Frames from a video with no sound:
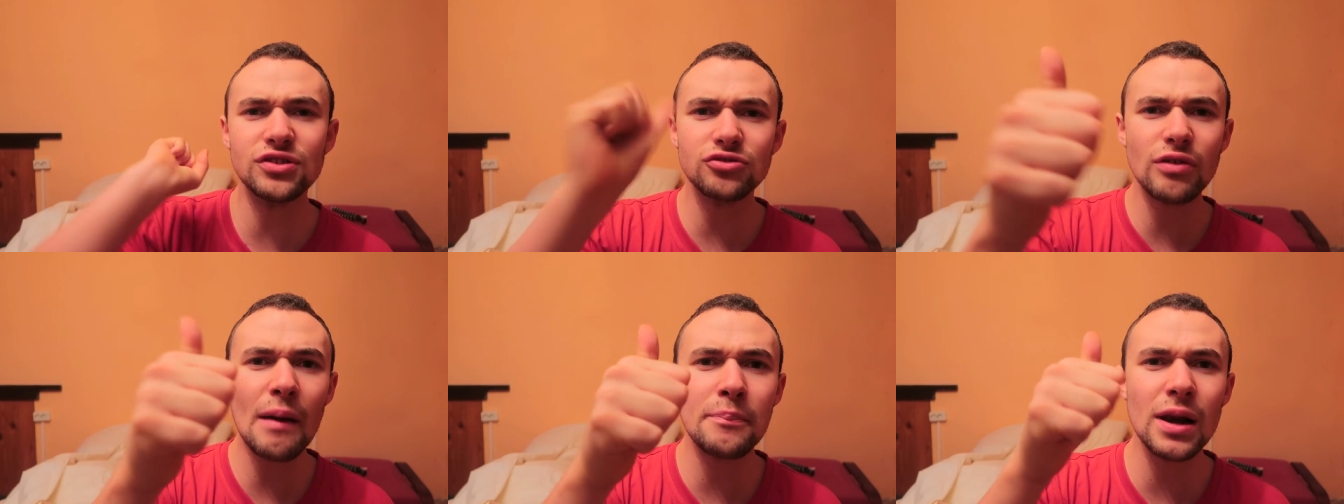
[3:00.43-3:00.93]
free to
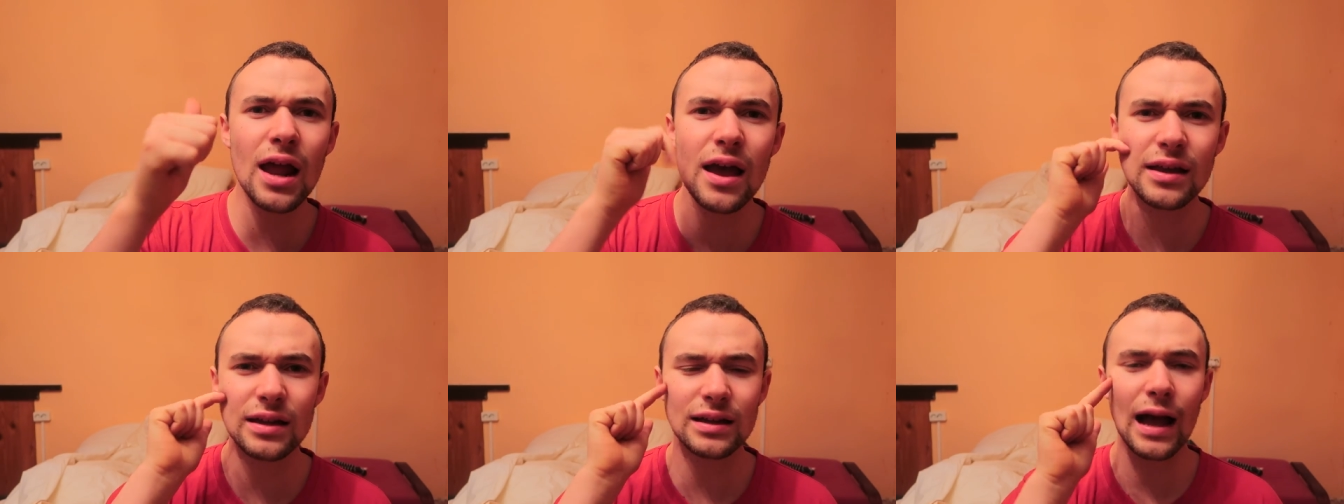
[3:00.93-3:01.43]
drop a
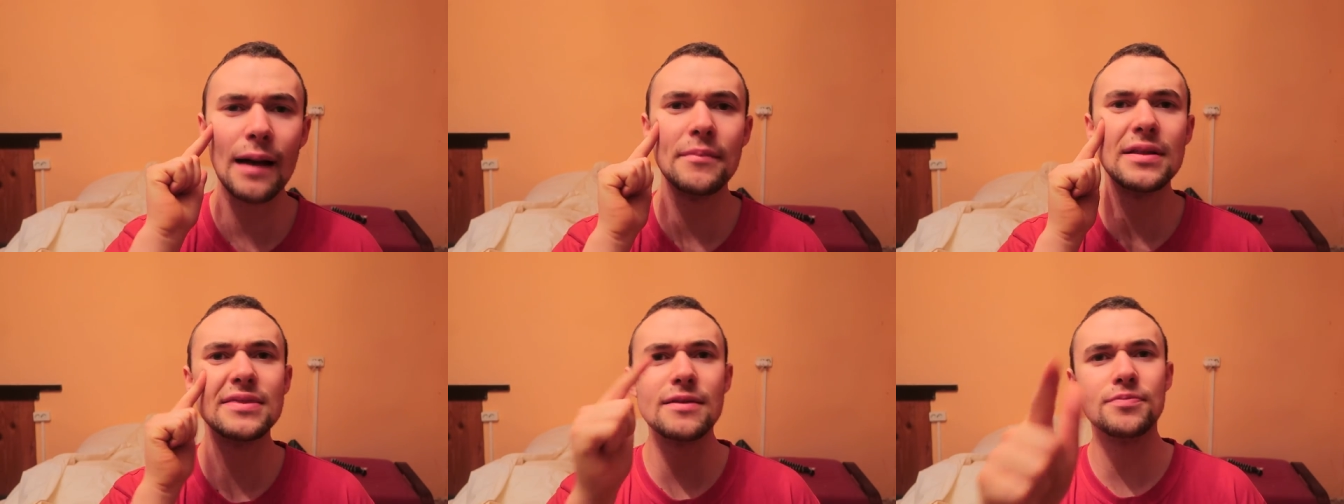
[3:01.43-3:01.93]
like,
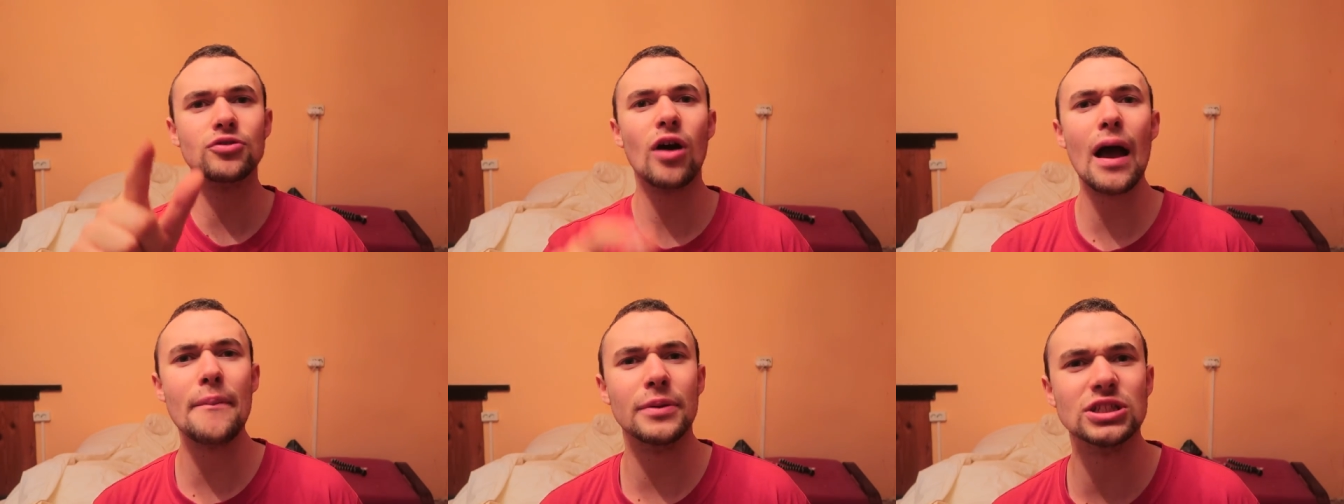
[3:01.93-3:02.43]
comment,
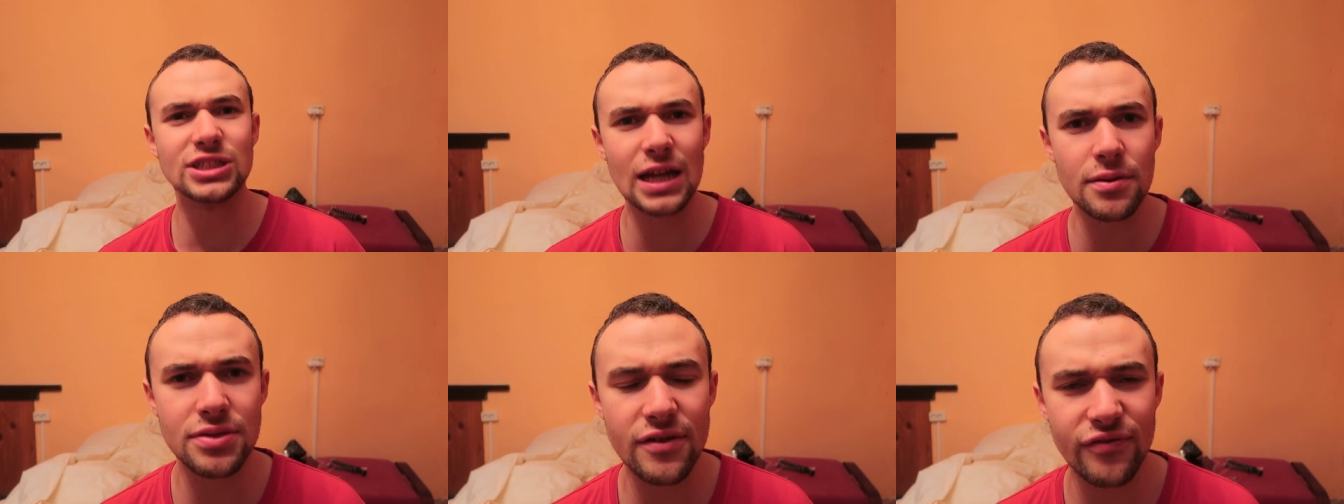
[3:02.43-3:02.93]
subscribe,
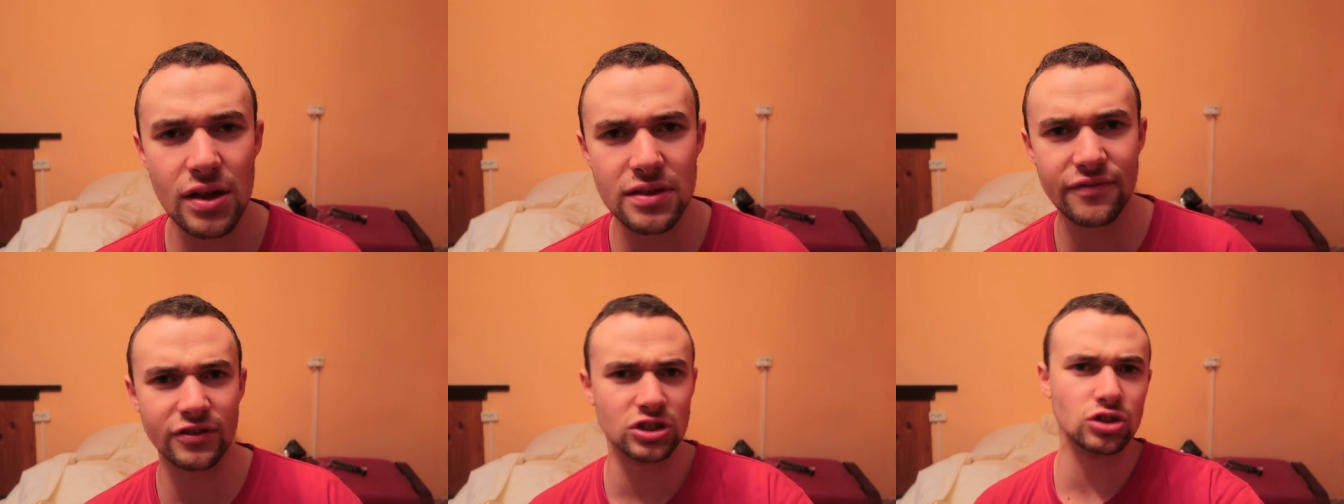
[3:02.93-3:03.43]
share with your
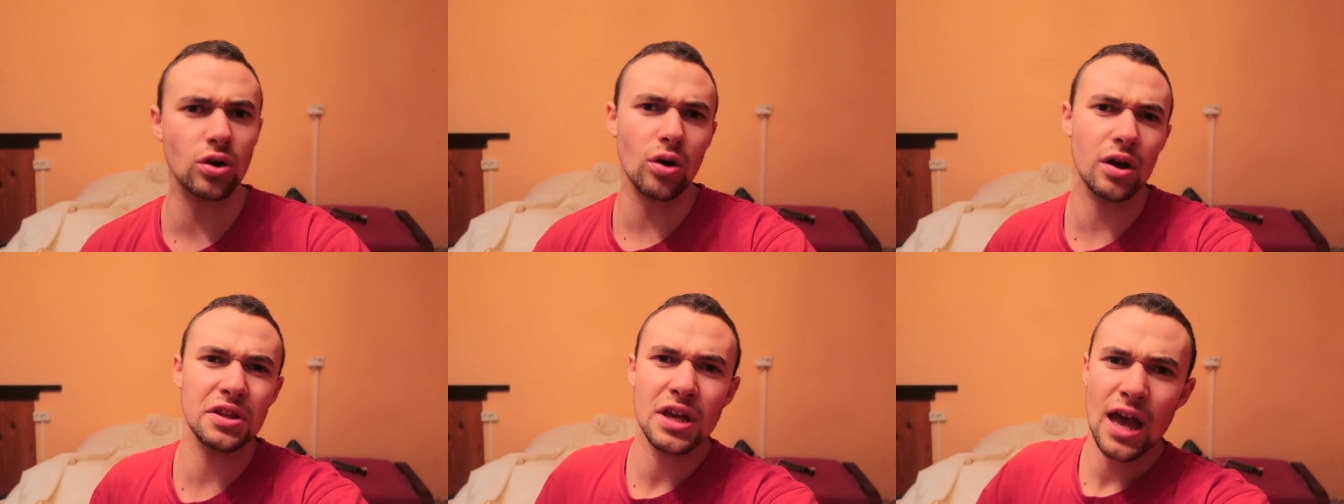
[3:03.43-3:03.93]
friends if you
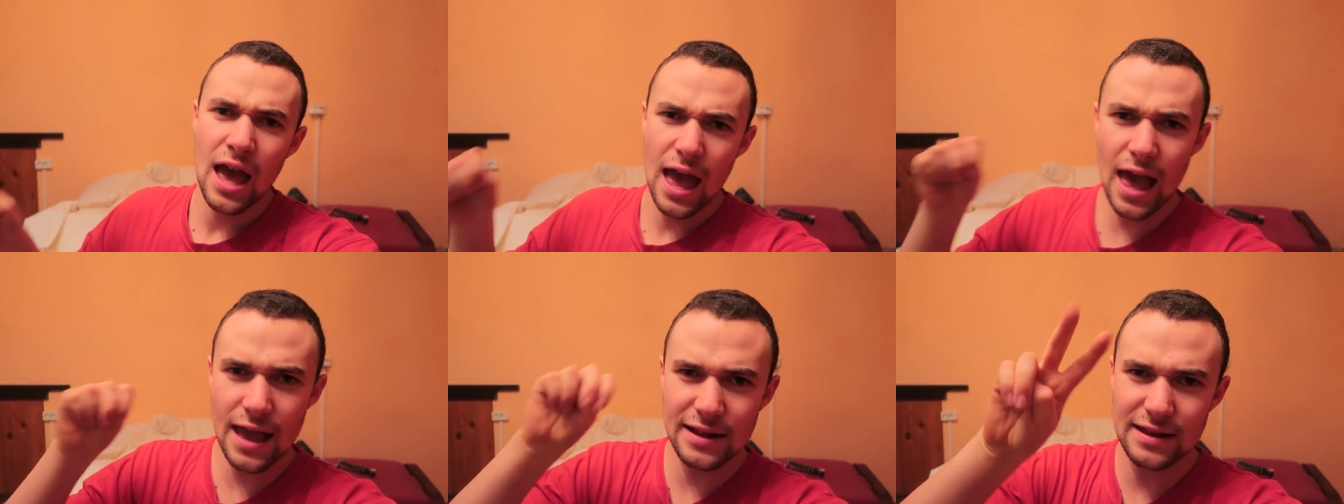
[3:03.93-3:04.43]
enjoyed,
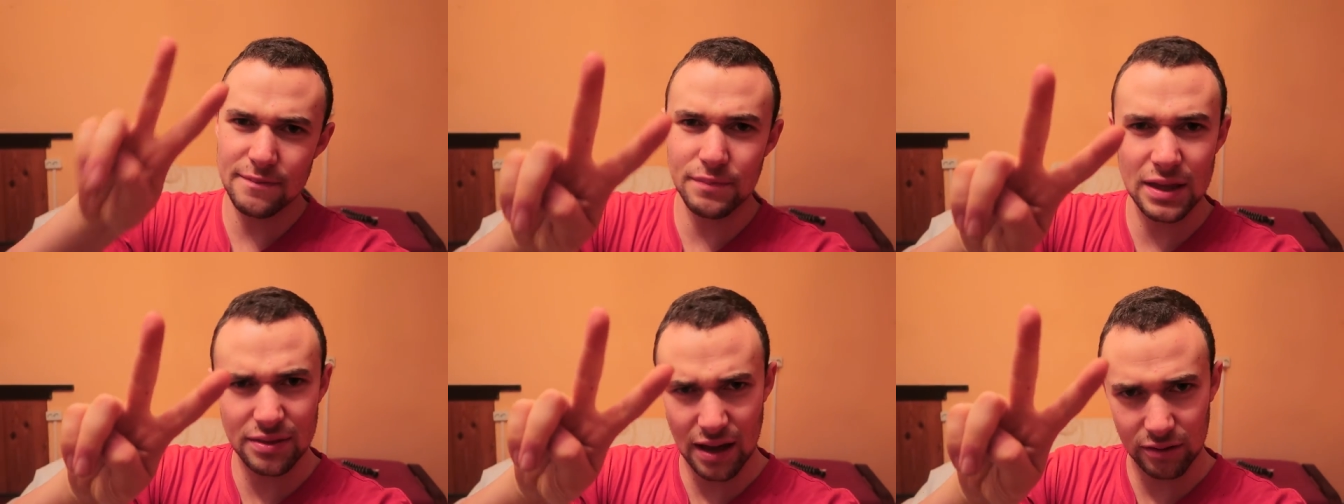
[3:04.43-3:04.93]
and
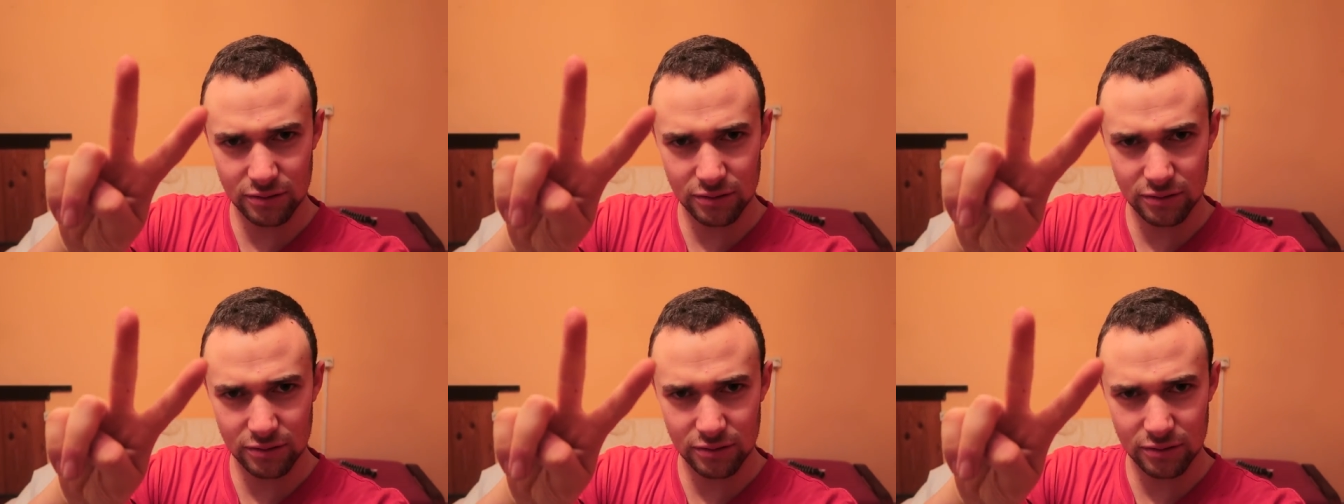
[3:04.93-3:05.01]
peace